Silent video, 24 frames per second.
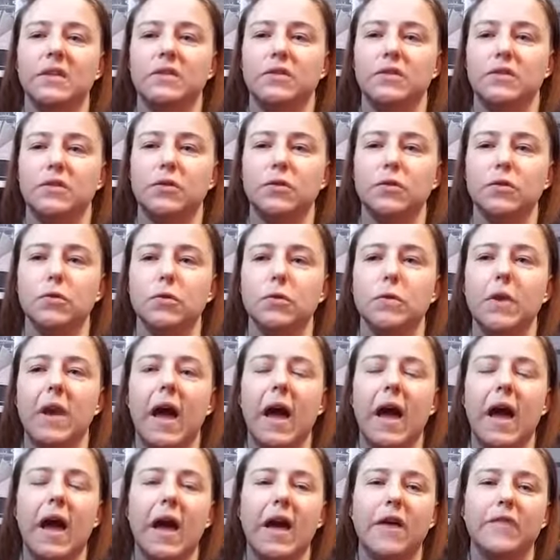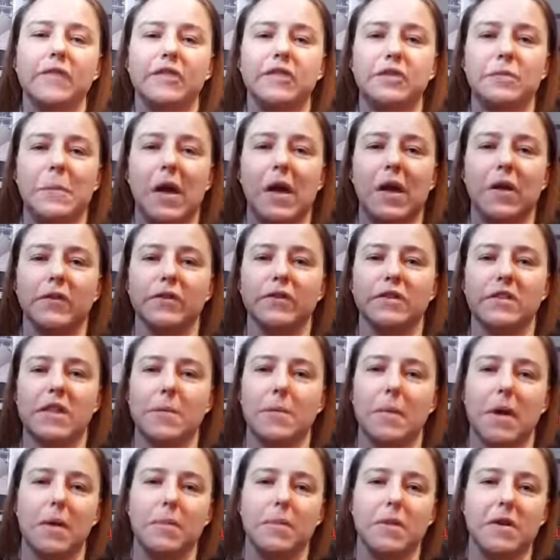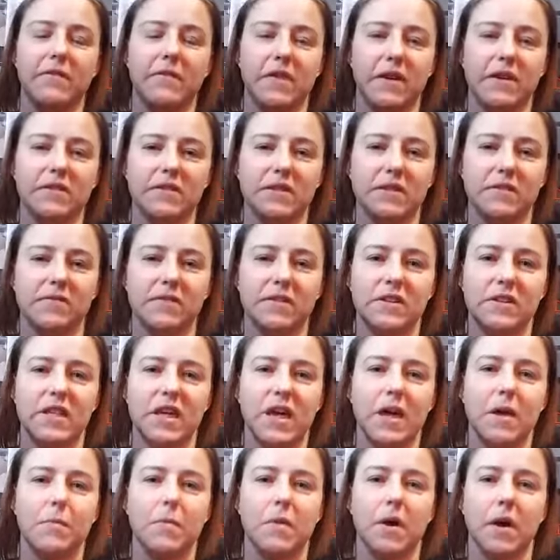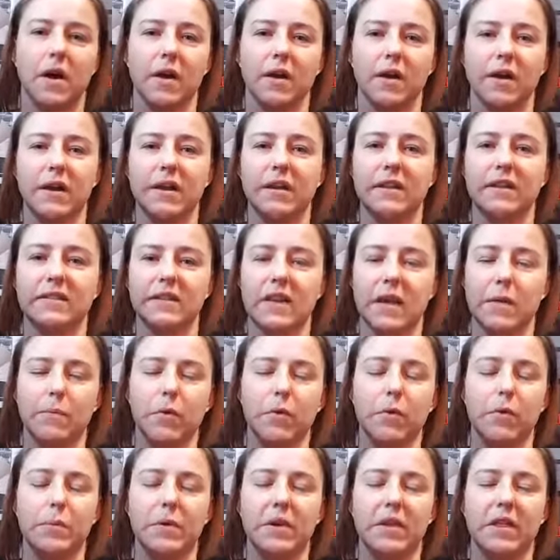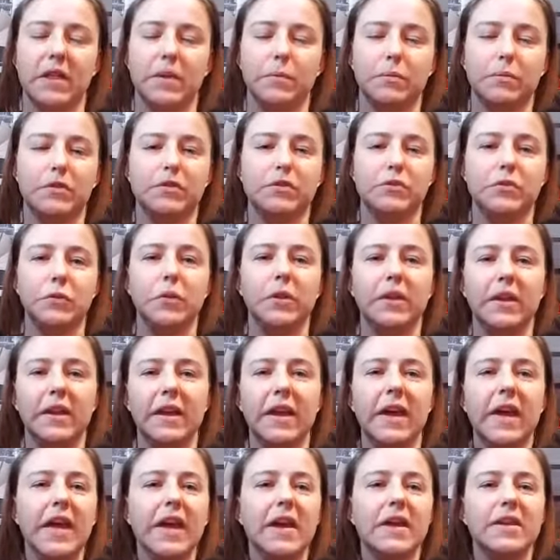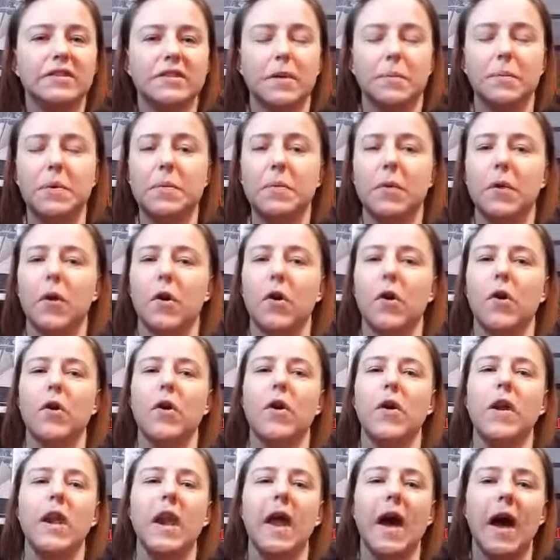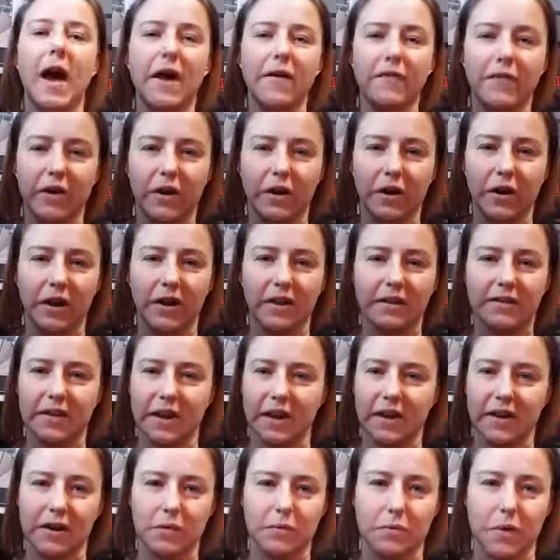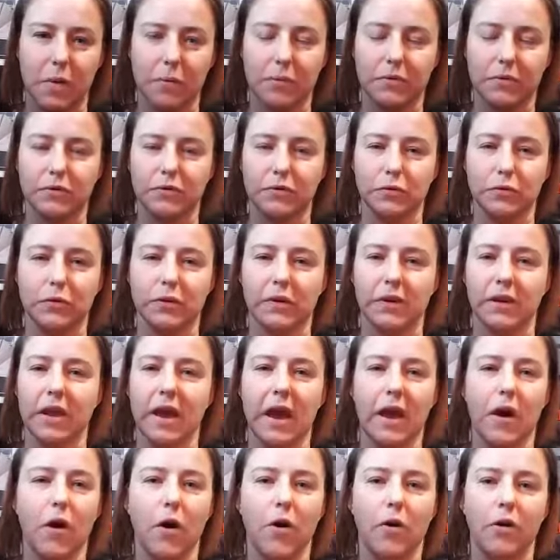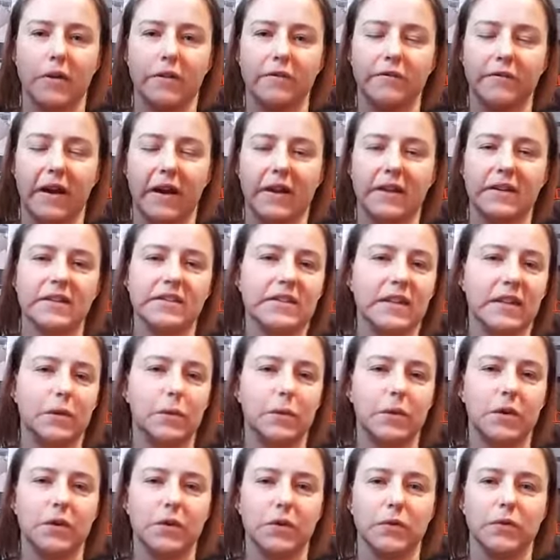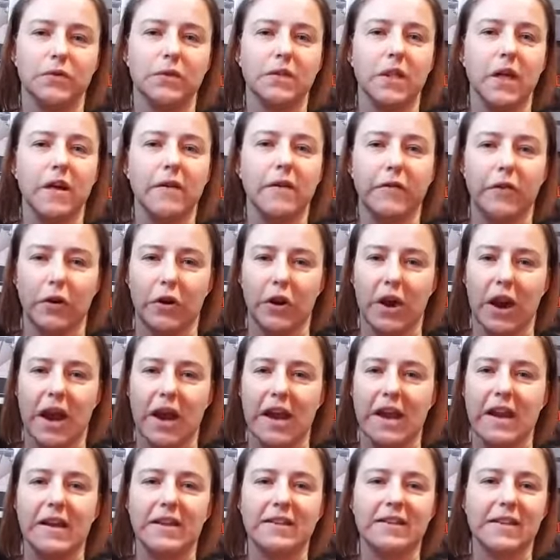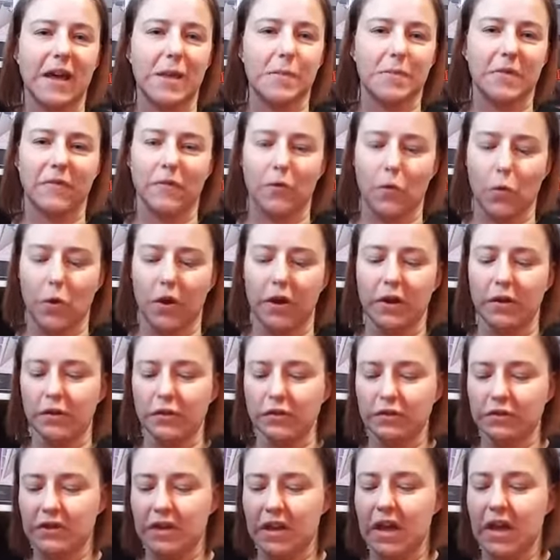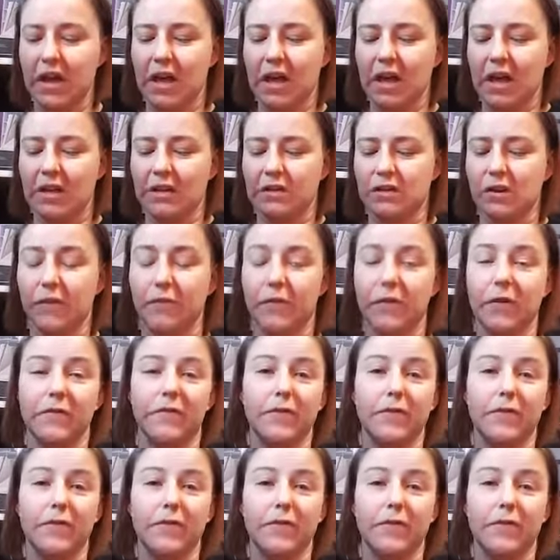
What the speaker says: to not have smells that might be offensive to them. An example would be like patchouli. Some people are not very excited about patchouli at all. In fact, it's like one of those love or hate type of oils. So if you're